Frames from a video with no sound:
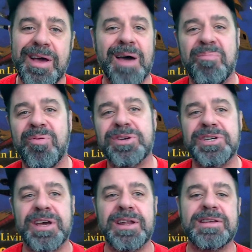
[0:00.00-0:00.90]
I
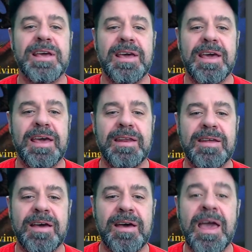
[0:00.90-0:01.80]
appreciate it.
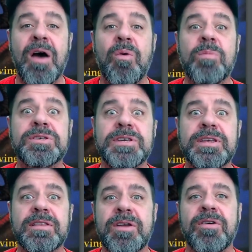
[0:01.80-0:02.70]
And uh, yeah, we'll be
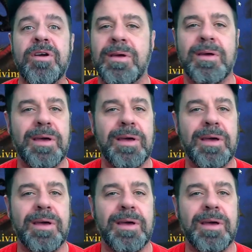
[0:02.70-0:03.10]
seeing you later.